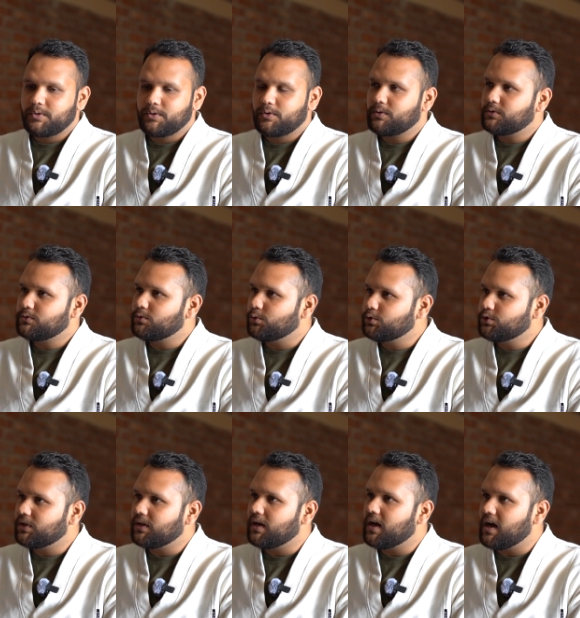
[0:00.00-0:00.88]

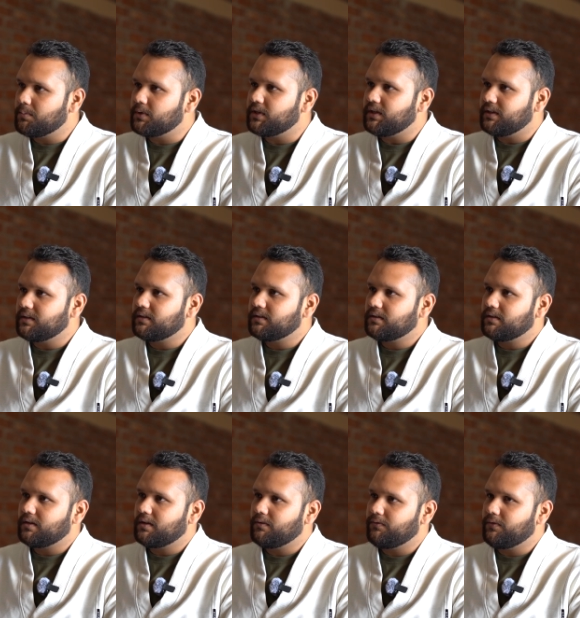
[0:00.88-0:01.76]
social harmony.
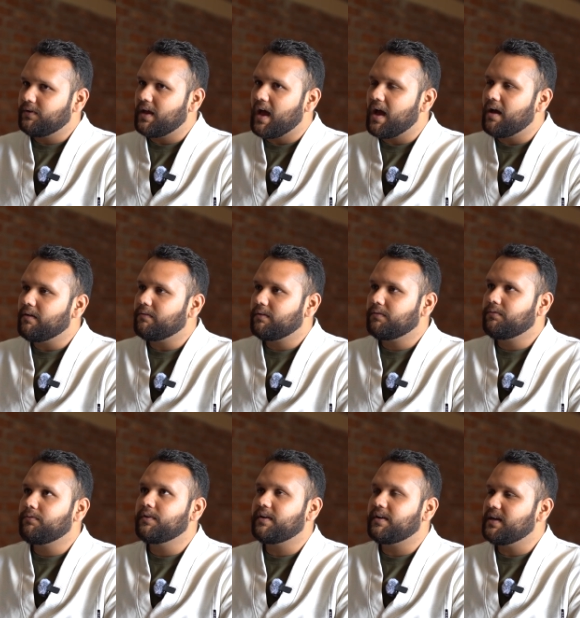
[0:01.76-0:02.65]
If we
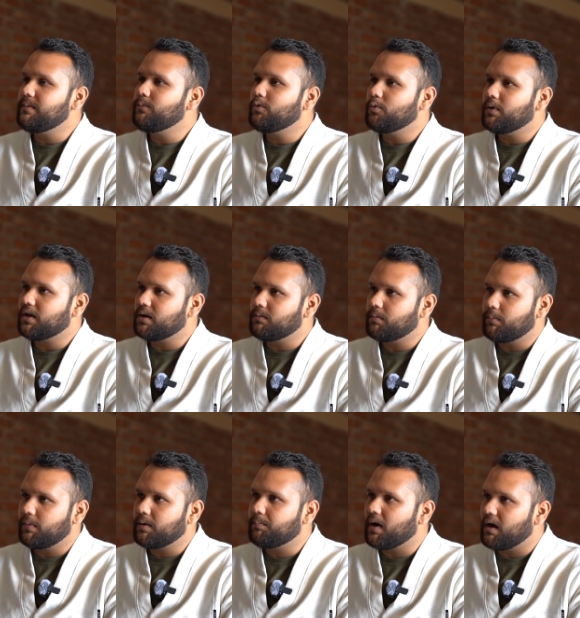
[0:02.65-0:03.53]
dream to become a
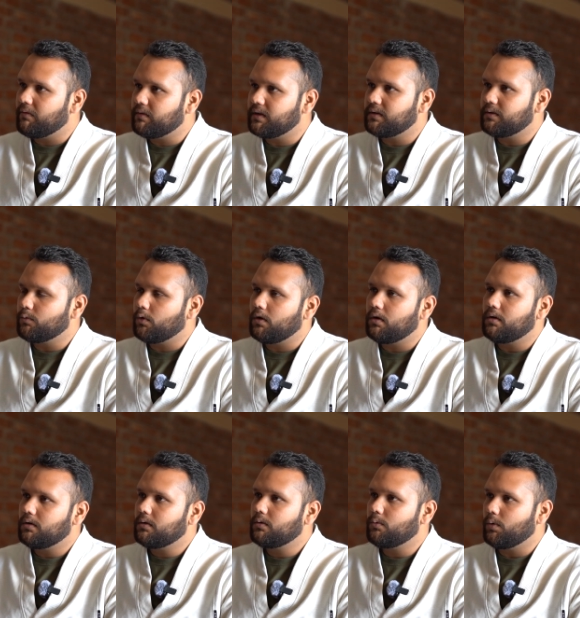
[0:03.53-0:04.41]
big power in the world
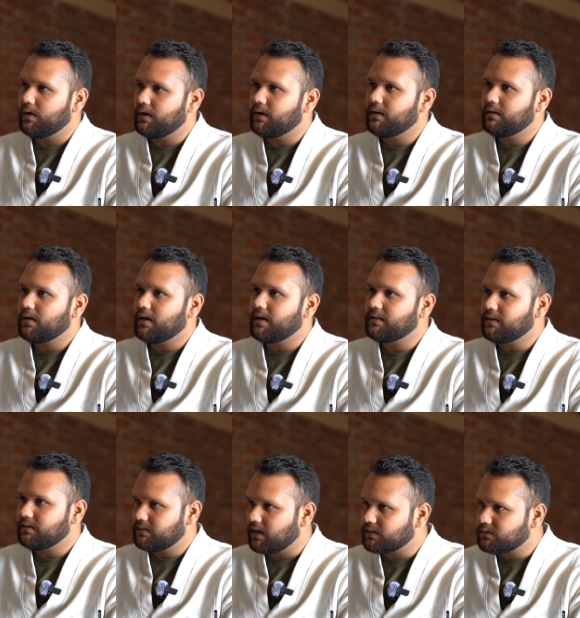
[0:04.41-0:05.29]
one day, I
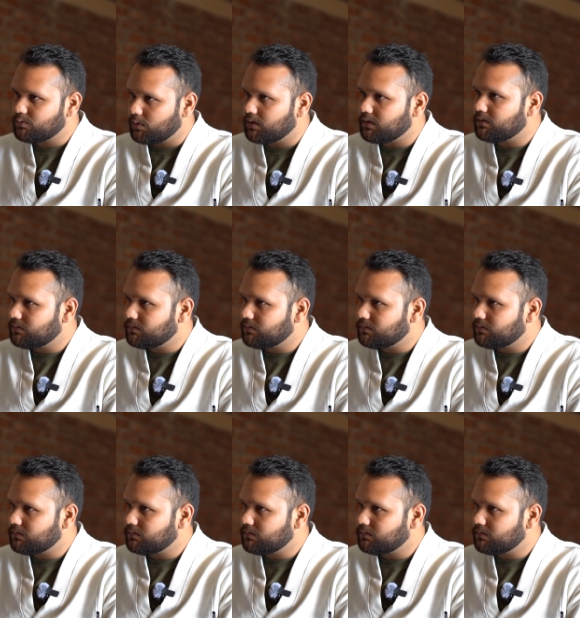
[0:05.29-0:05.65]
think that's what.